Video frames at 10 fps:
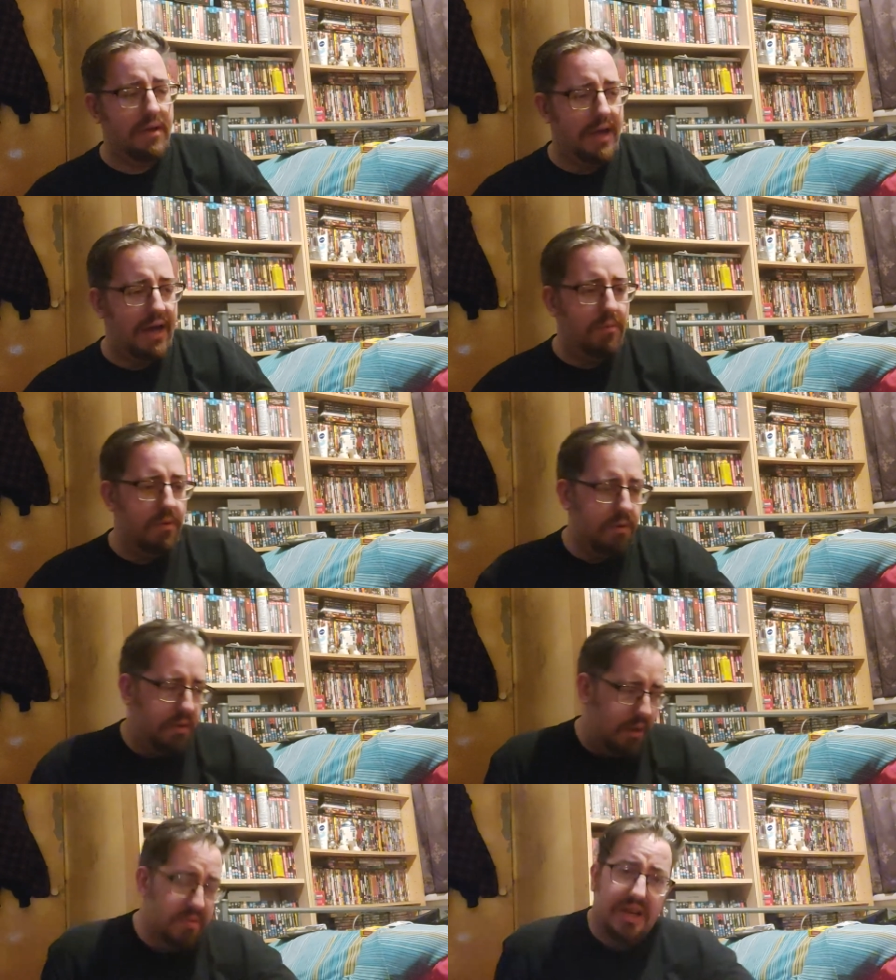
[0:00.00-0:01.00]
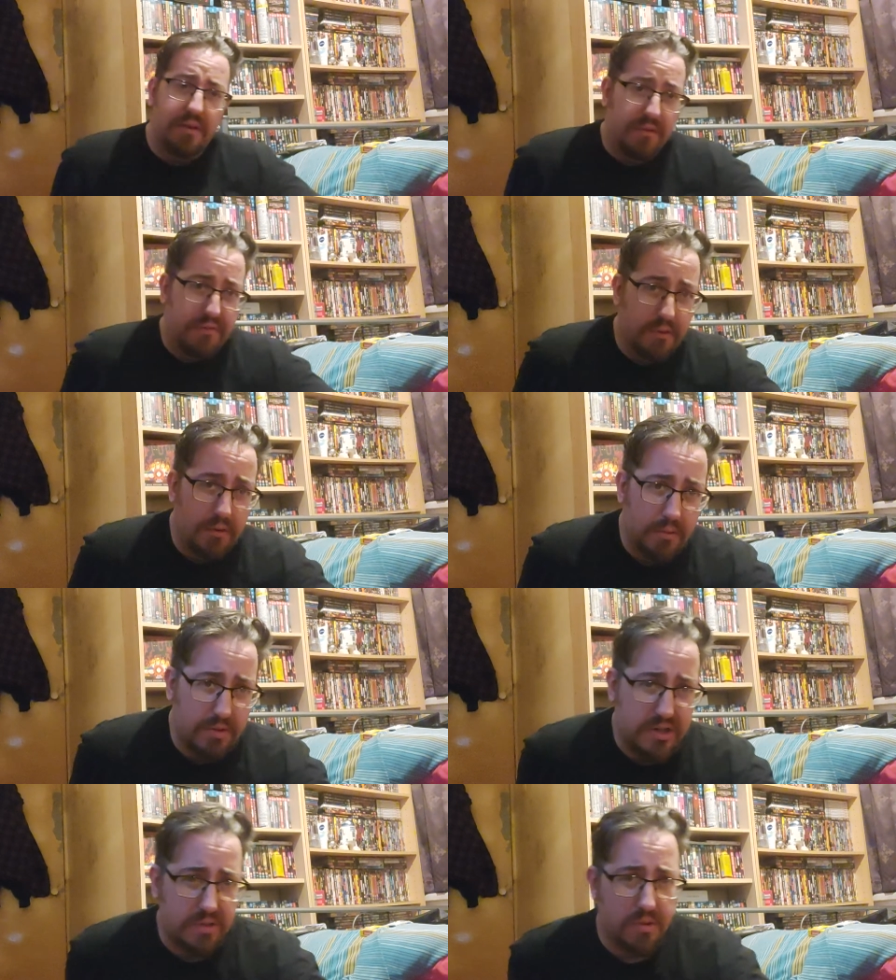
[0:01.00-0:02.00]
Ow, I'm sat on the floor,
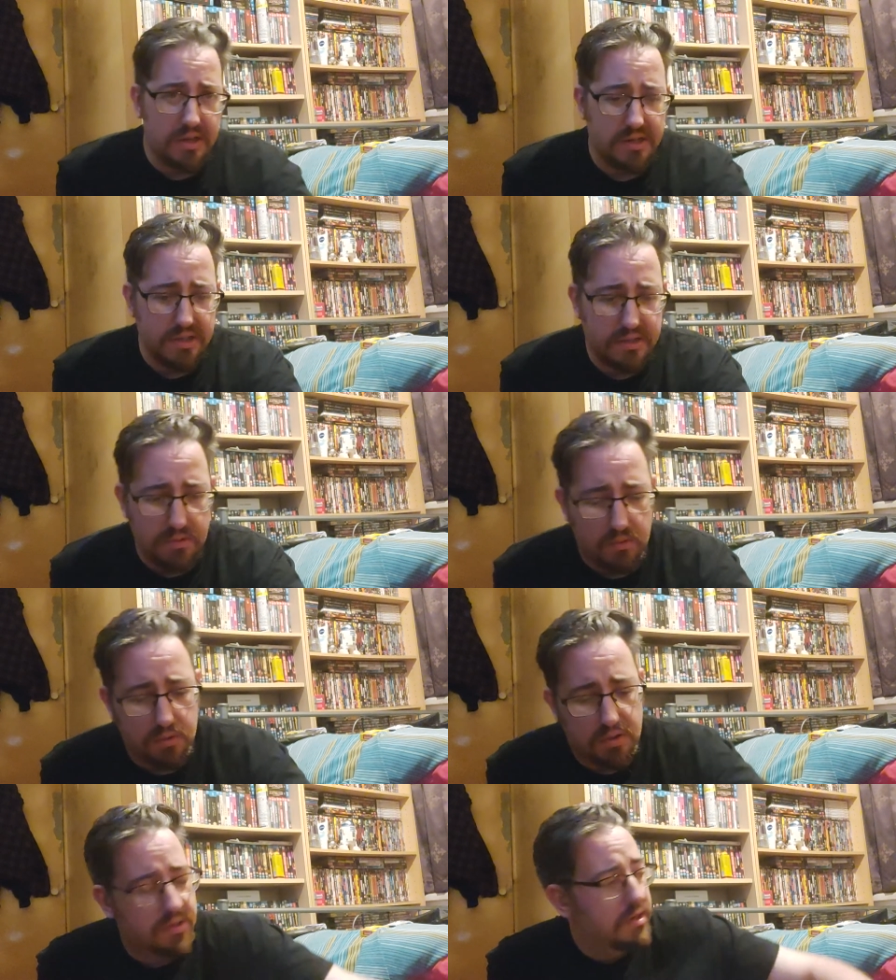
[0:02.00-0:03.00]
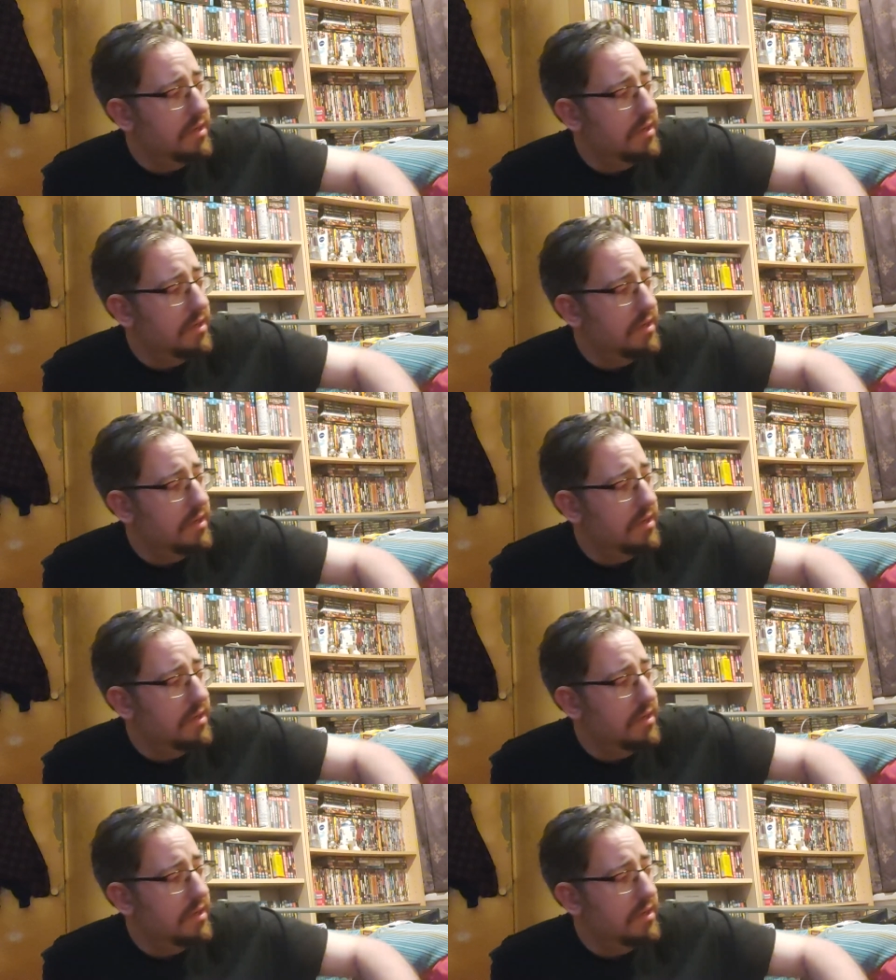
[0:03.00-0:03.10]
which is why this is awkward.